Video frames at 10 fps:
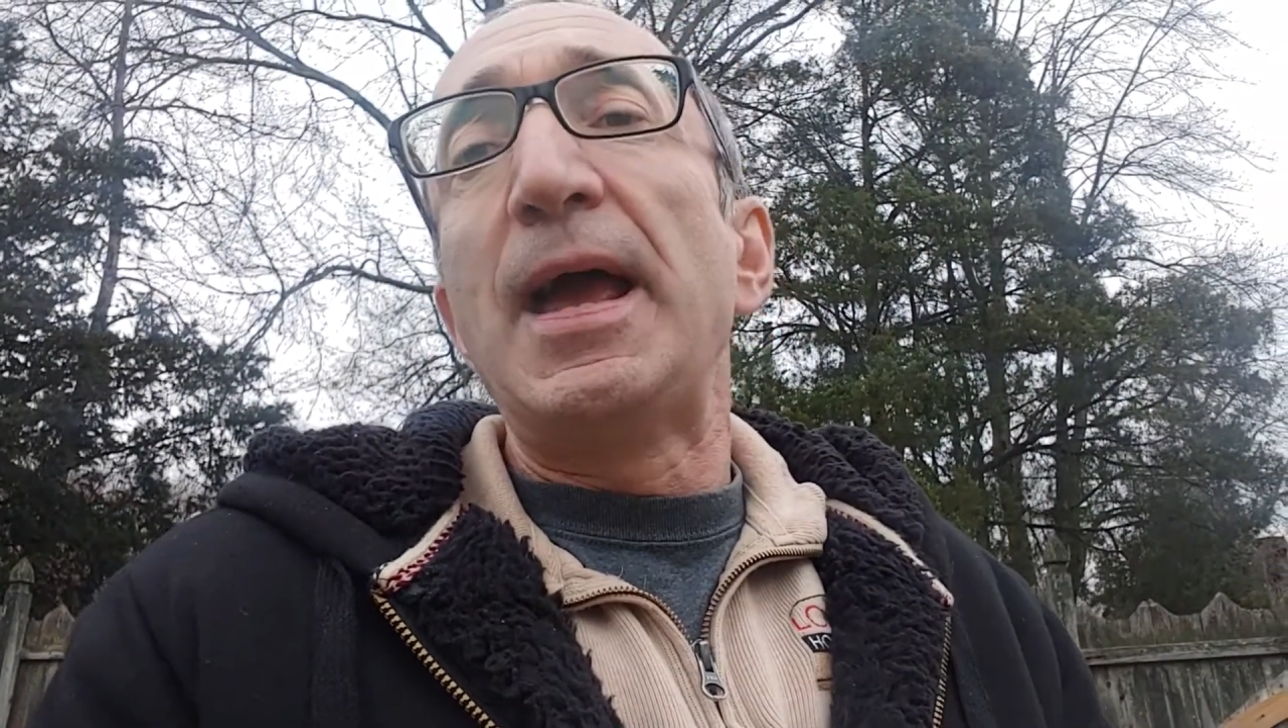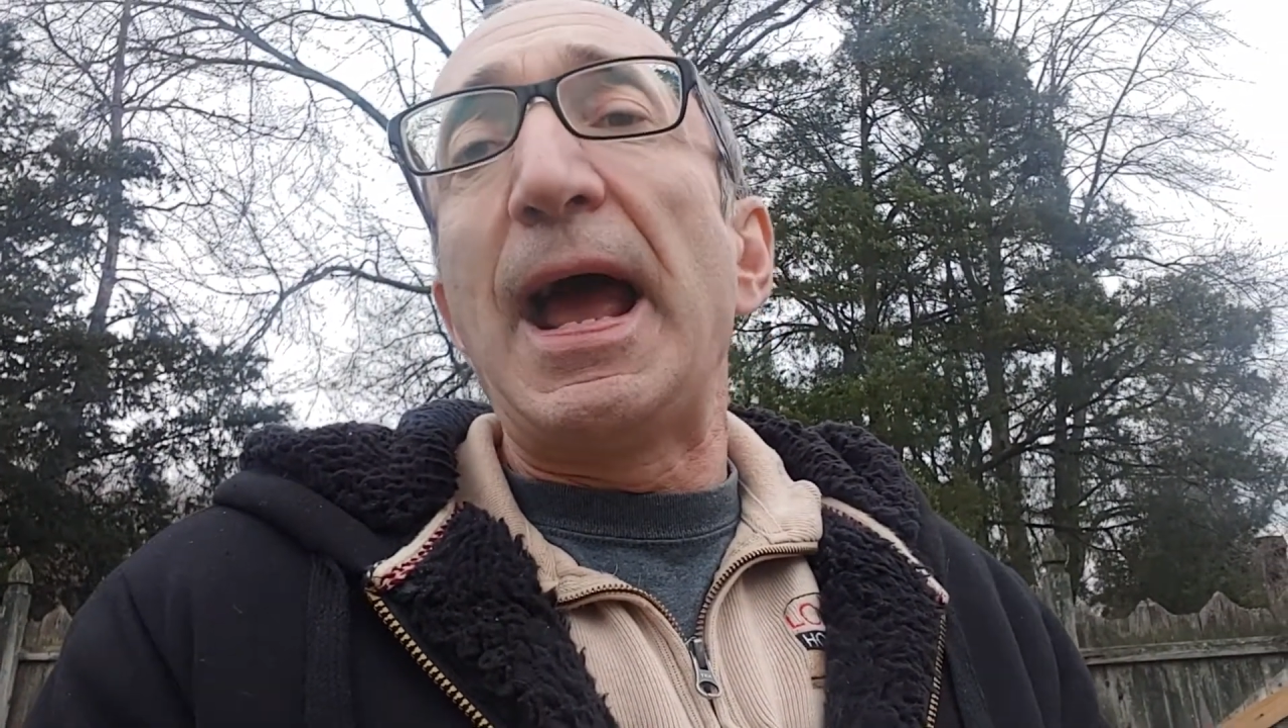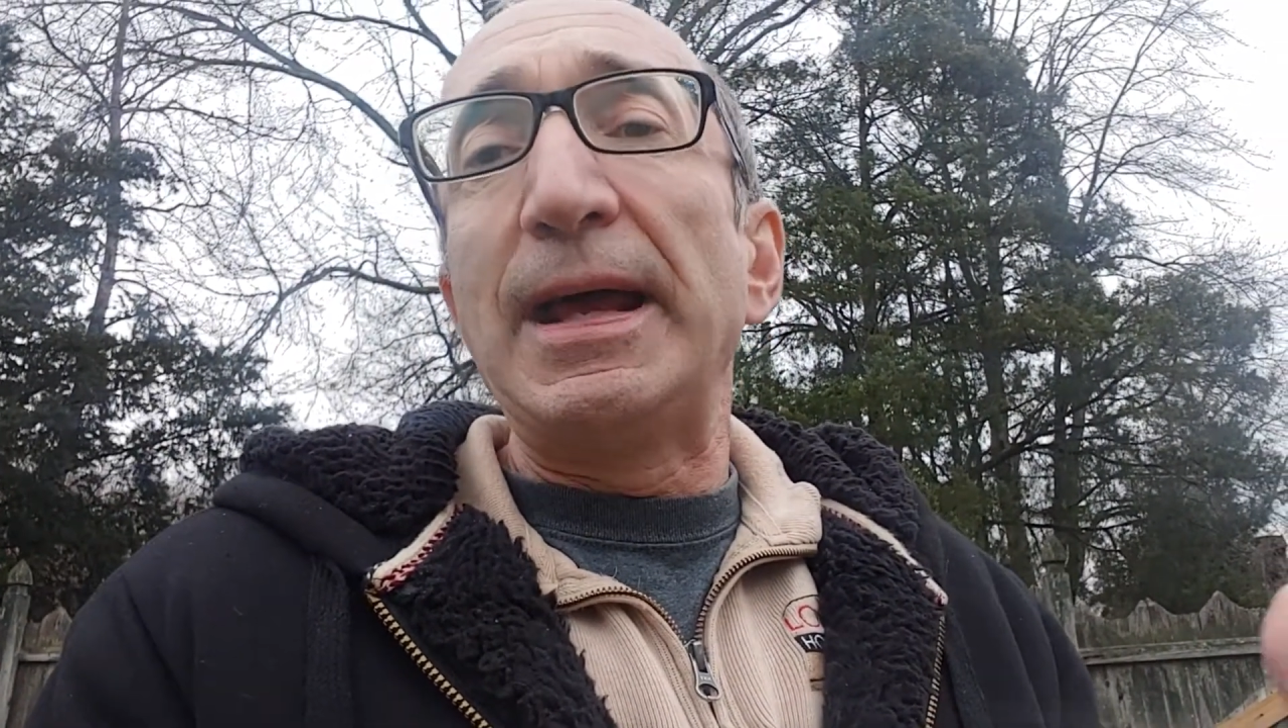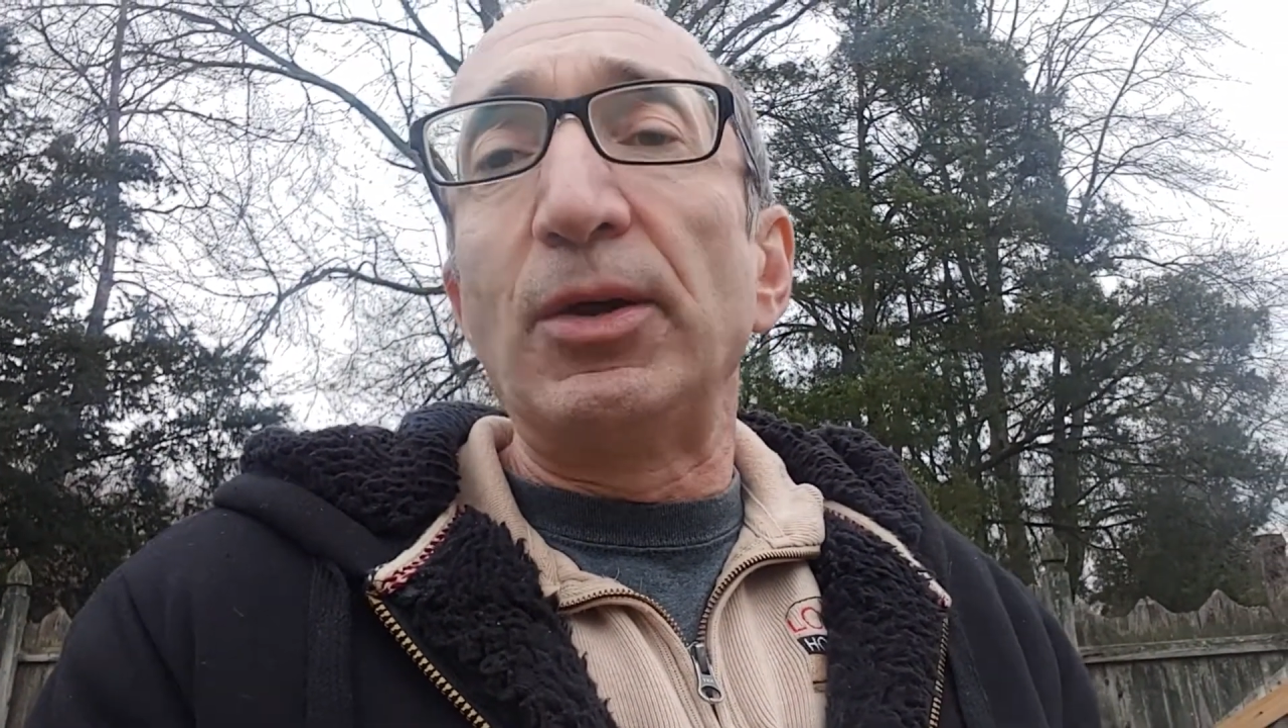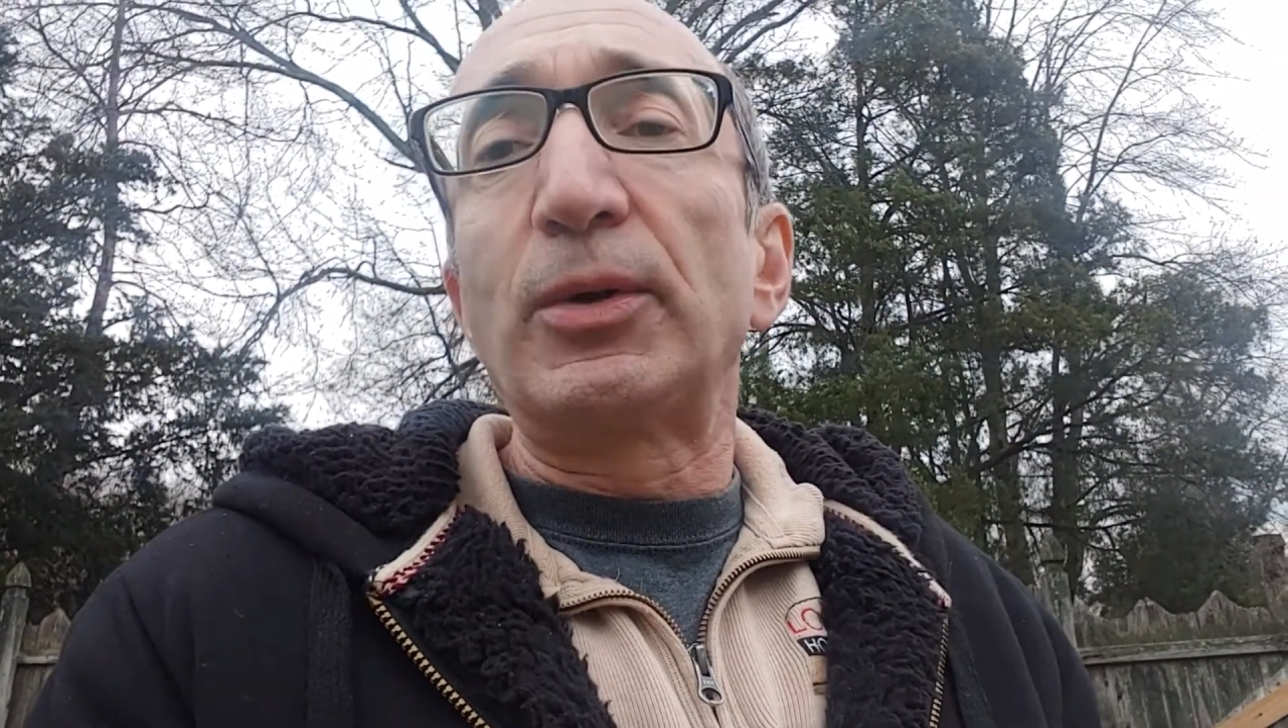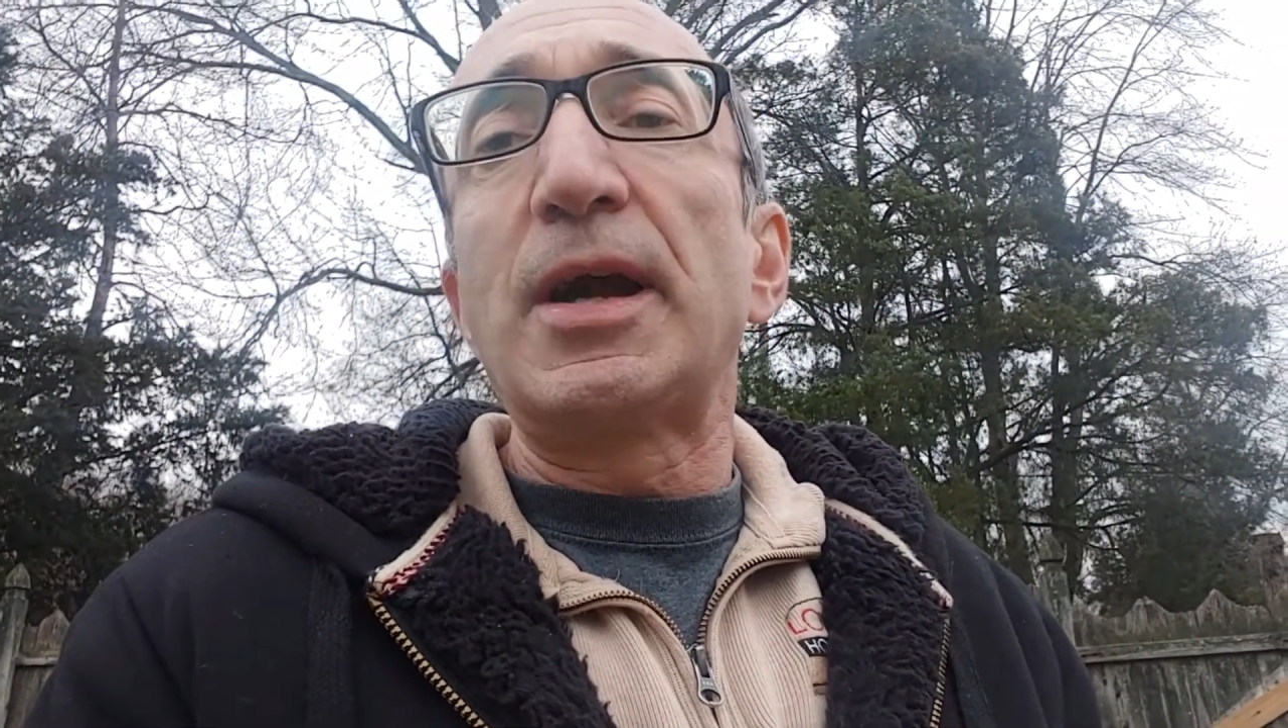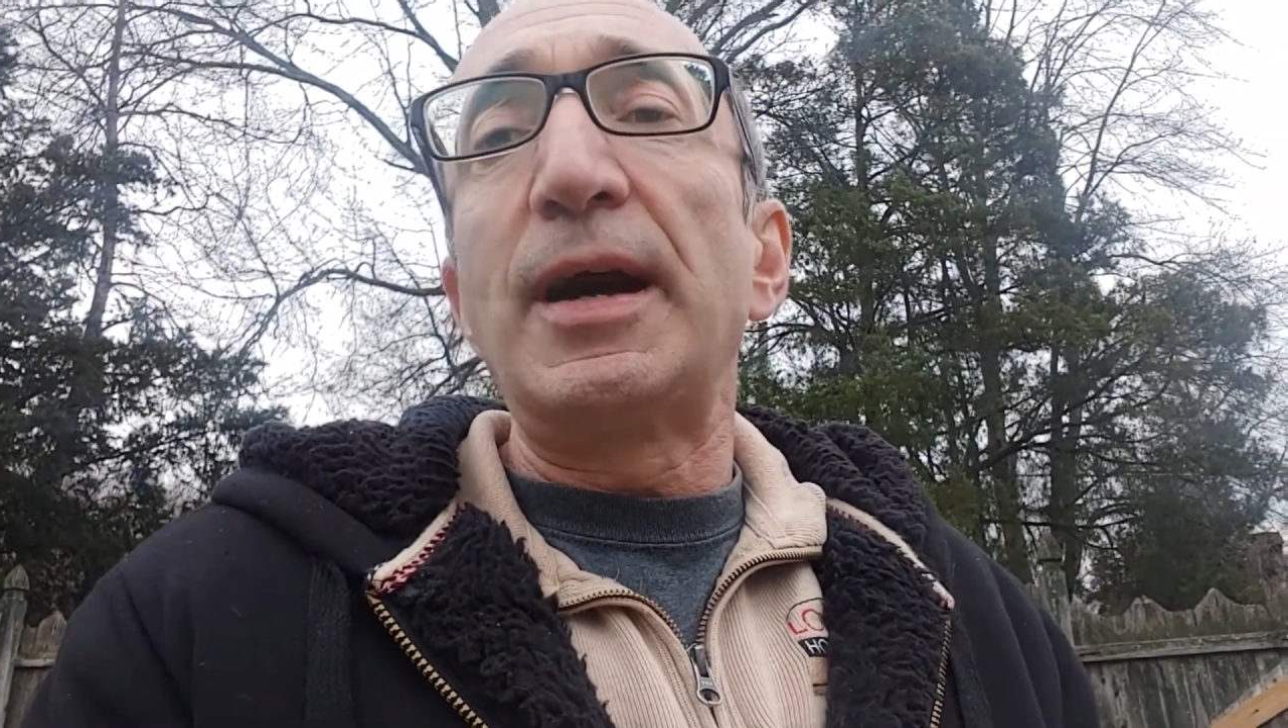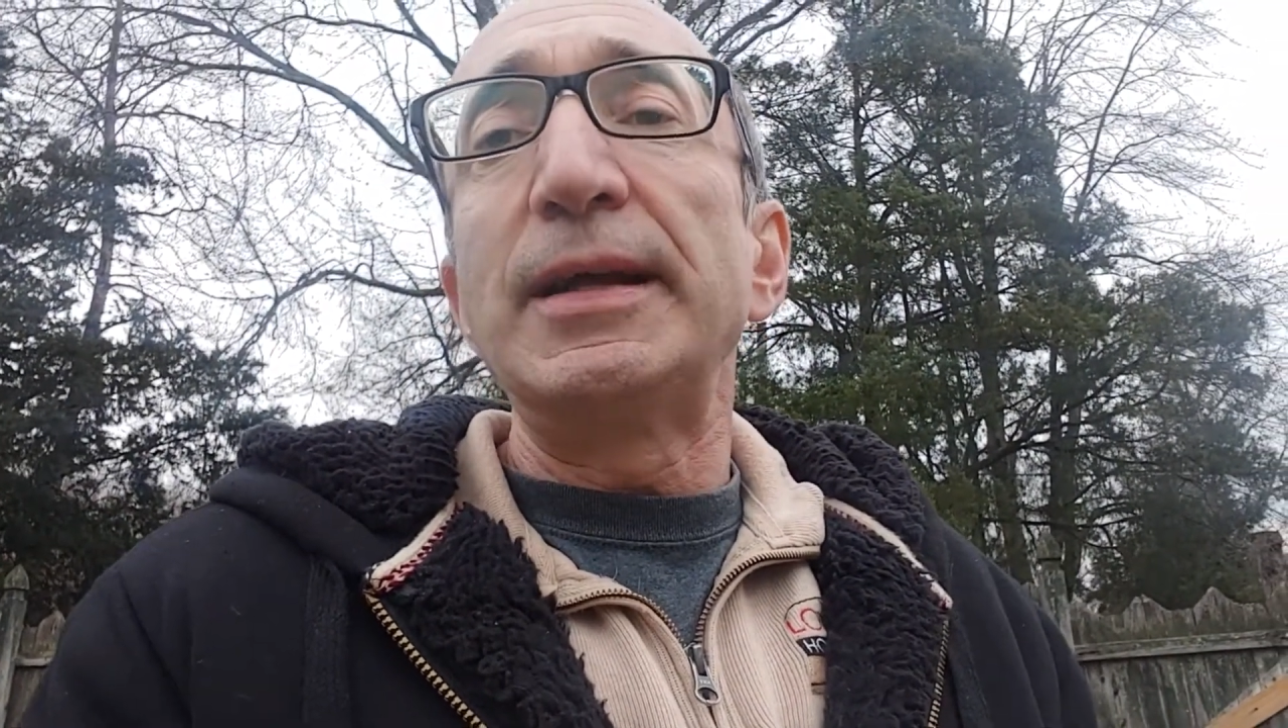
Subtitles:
and it'll kind